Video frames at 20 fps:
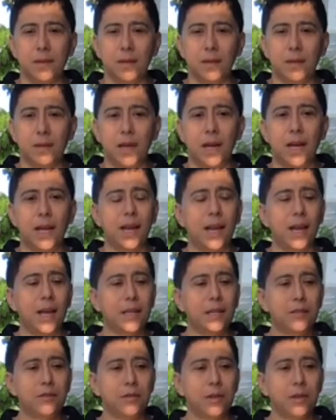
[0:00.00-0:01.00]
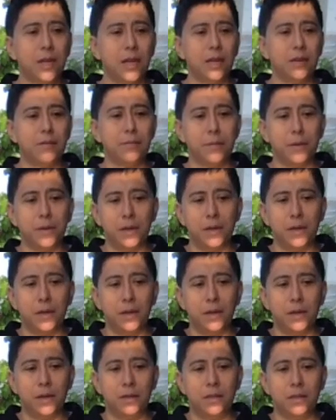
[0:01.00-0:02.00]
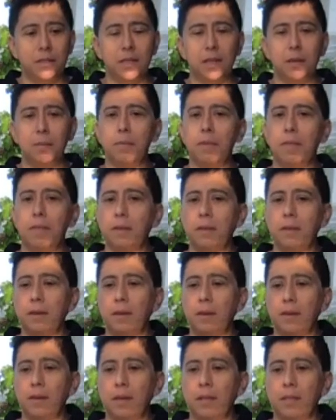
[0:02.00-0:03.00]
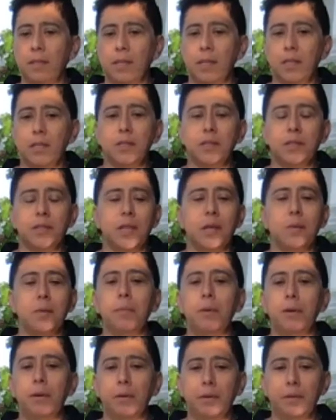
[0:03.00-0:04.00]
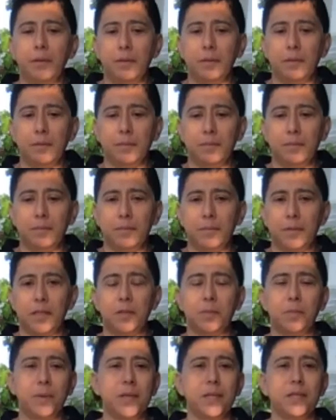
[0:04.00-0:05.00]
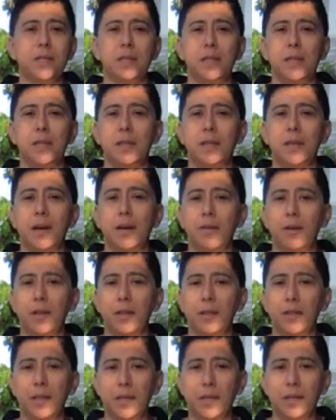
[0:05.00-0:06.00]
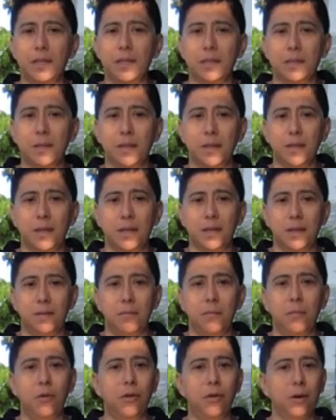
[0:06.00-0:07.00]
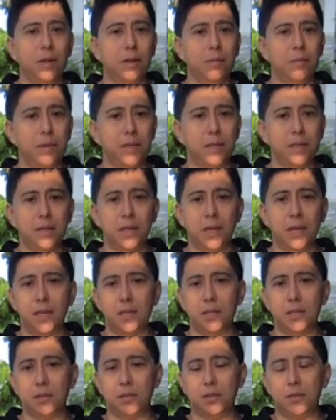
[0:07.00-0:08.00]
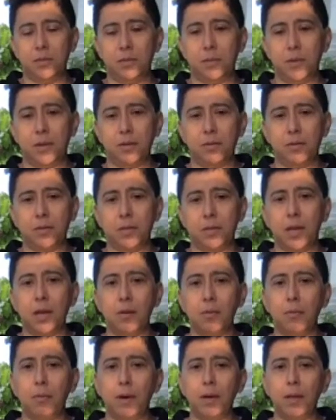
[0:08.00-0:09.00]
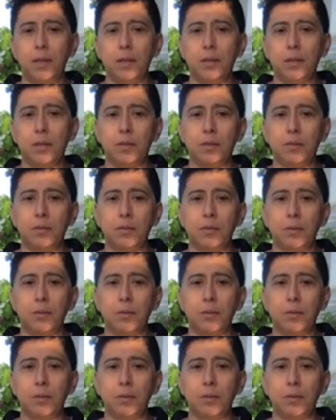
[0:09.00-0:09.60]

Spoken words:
I like to keep things simple, especially during these morning meditations, because I want to